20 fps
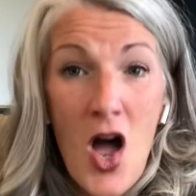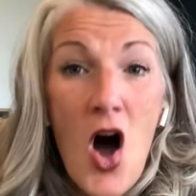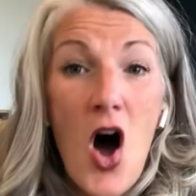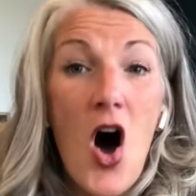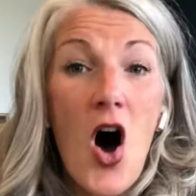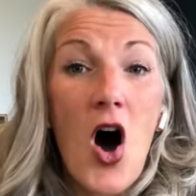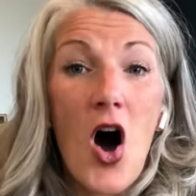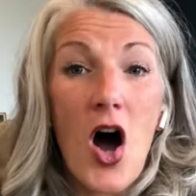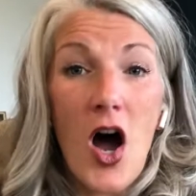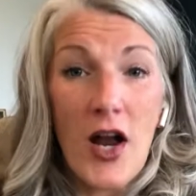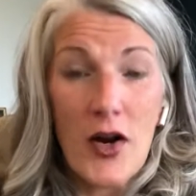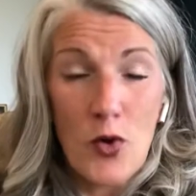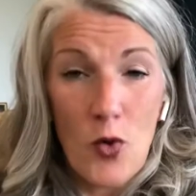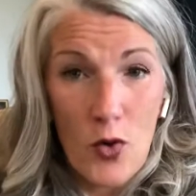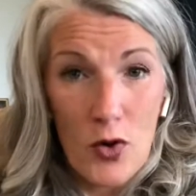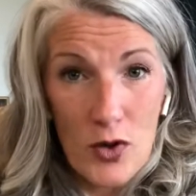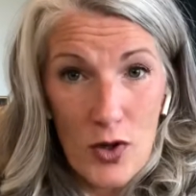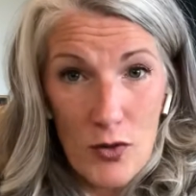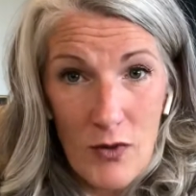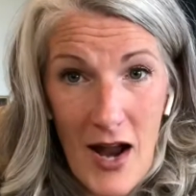on
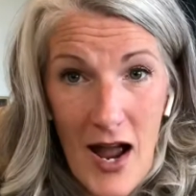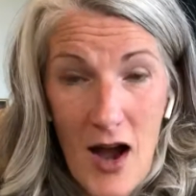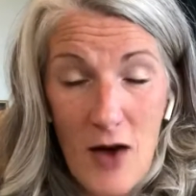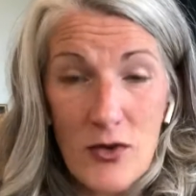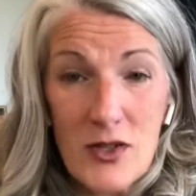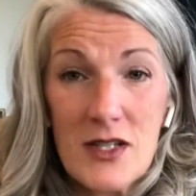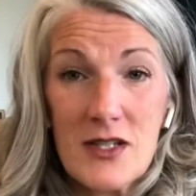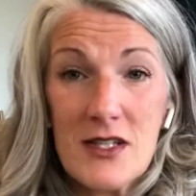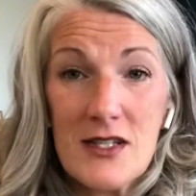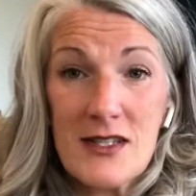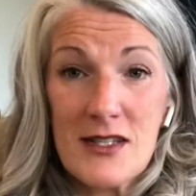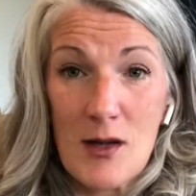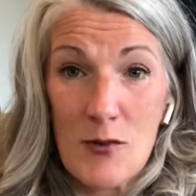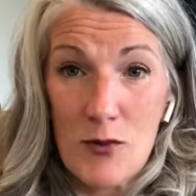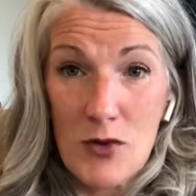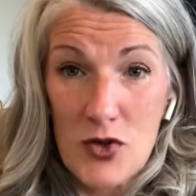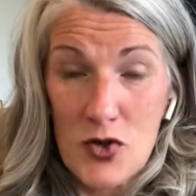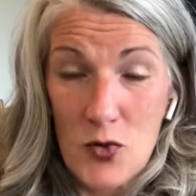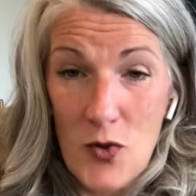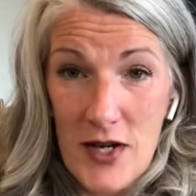or around
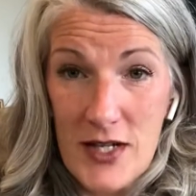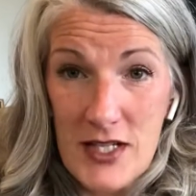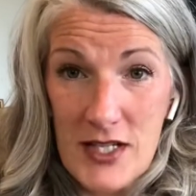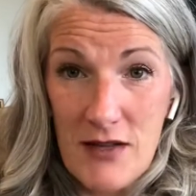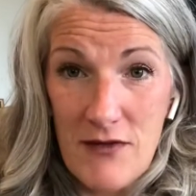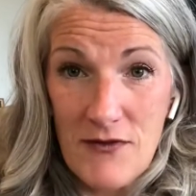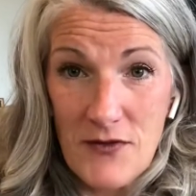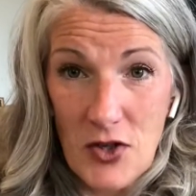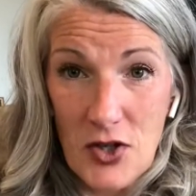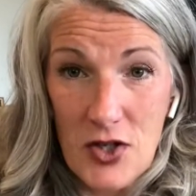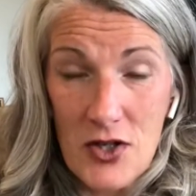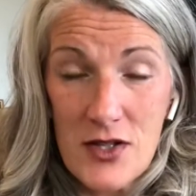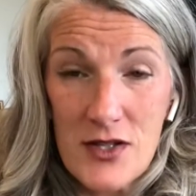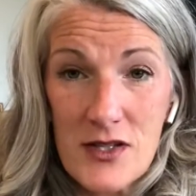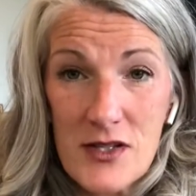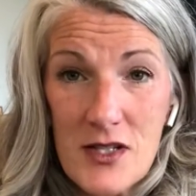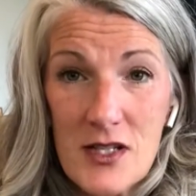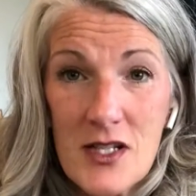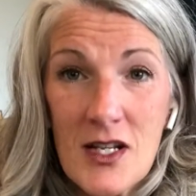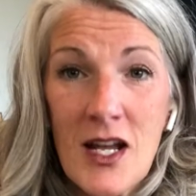December
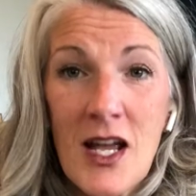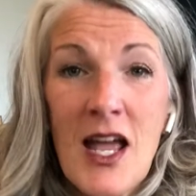21st.